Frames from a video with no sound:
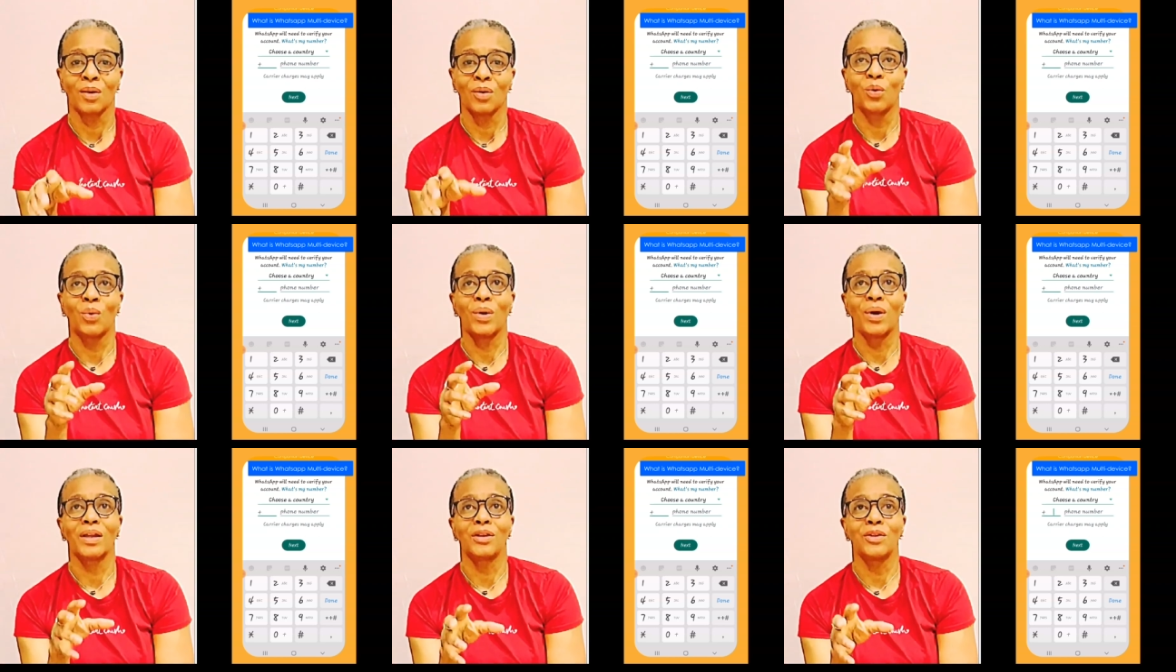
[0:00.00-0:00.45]

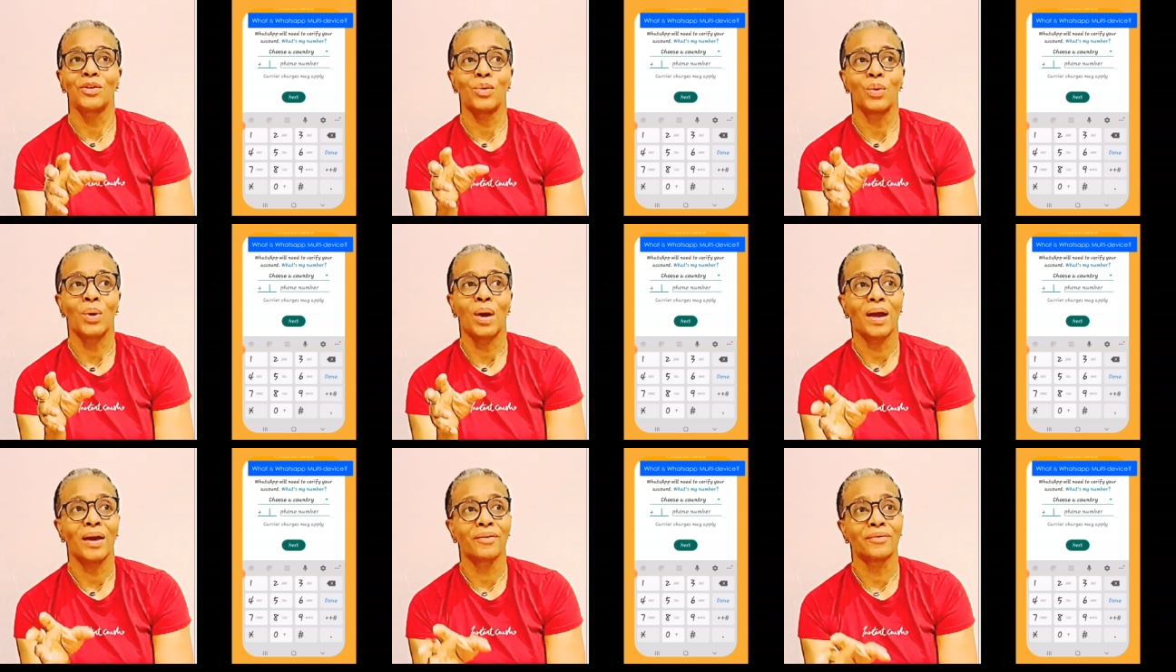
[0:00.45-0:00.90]
where you
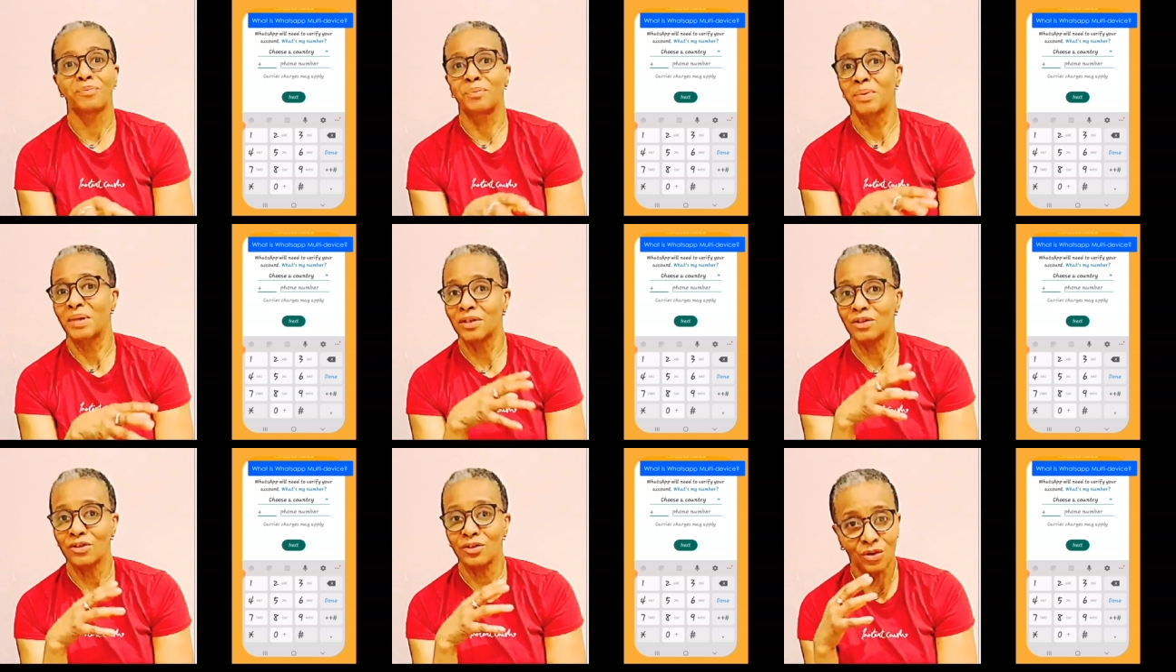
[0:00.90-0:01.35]
have
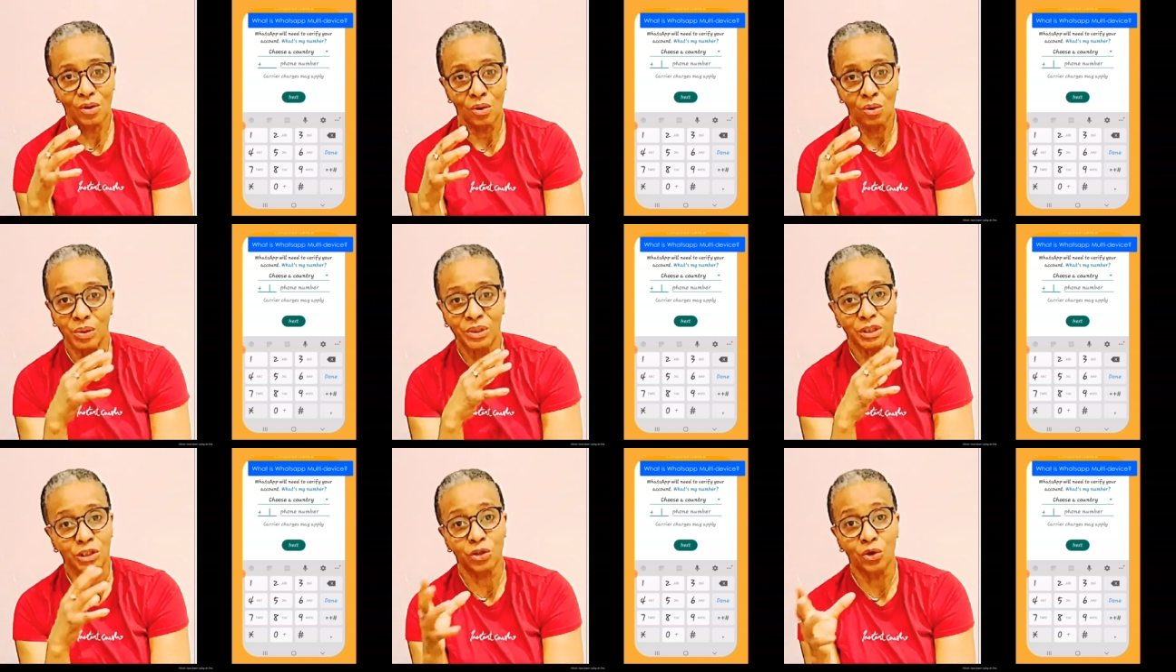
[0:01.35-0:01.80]
been,
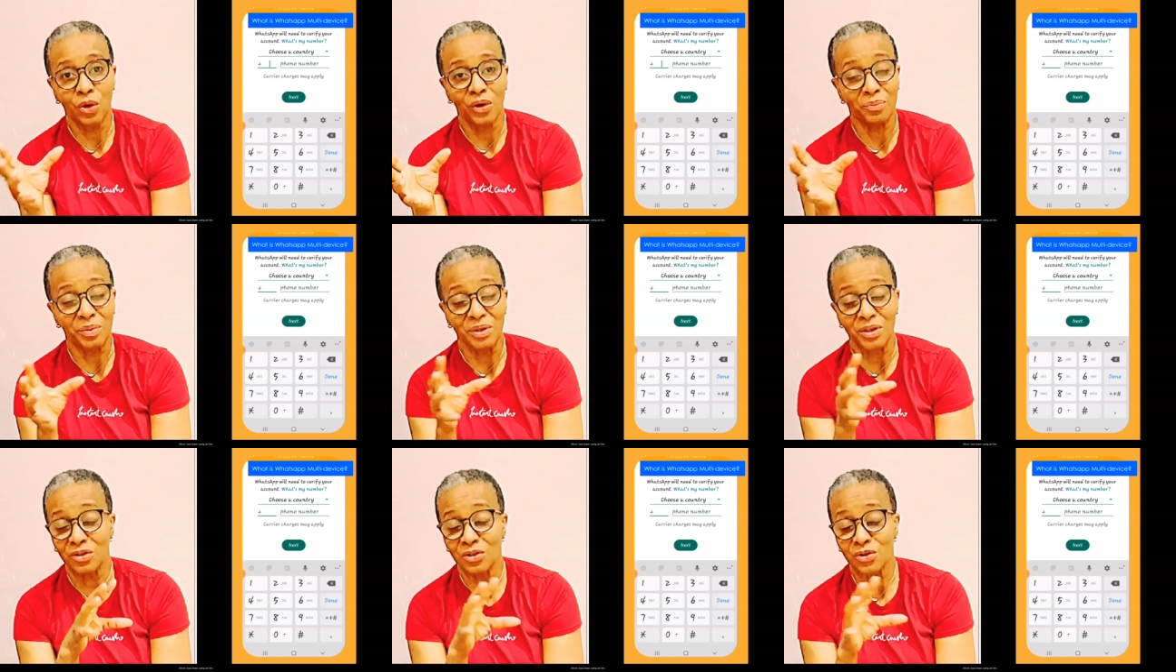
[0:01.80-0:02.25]
which you have
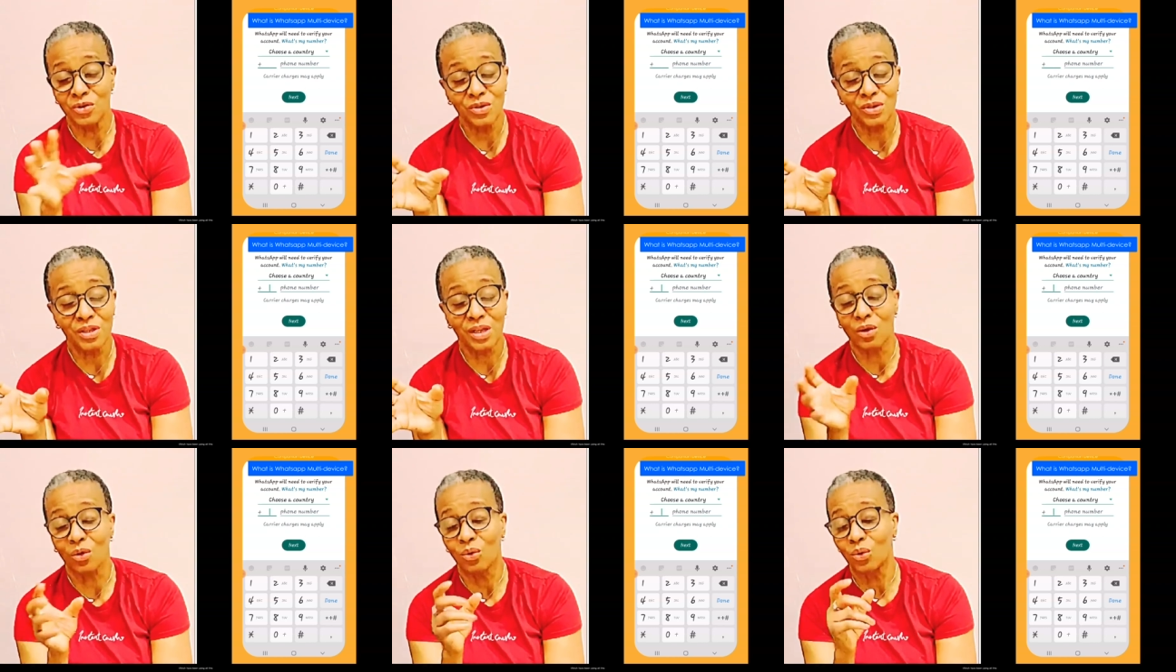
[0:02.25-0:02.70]
been
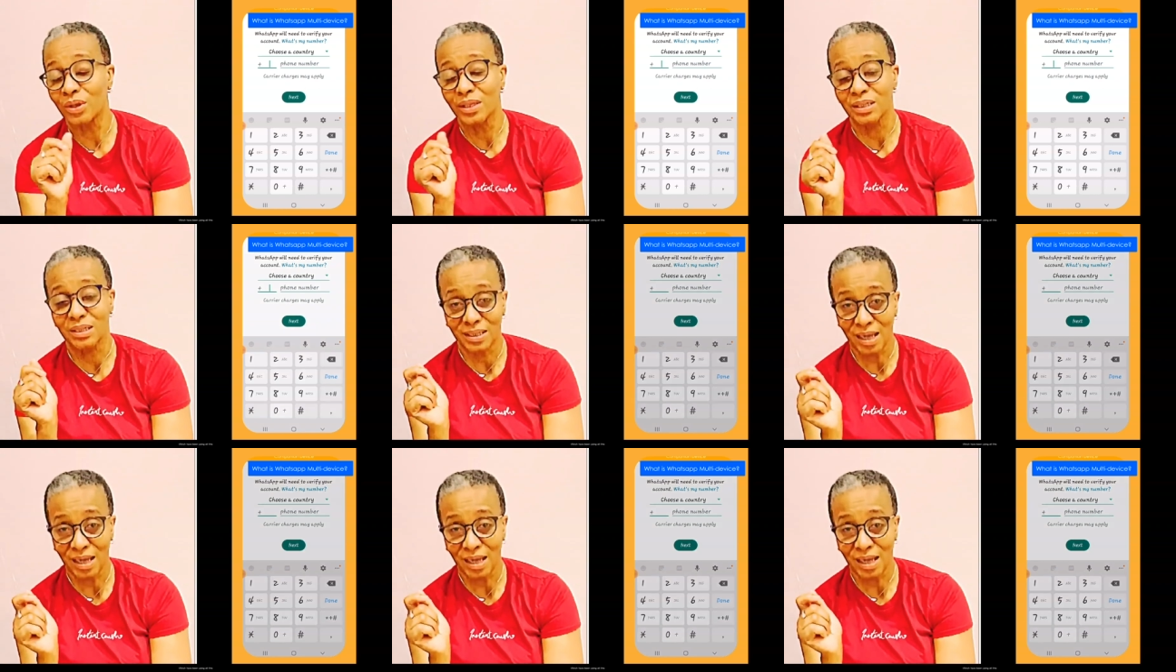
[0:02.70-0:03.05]
using all this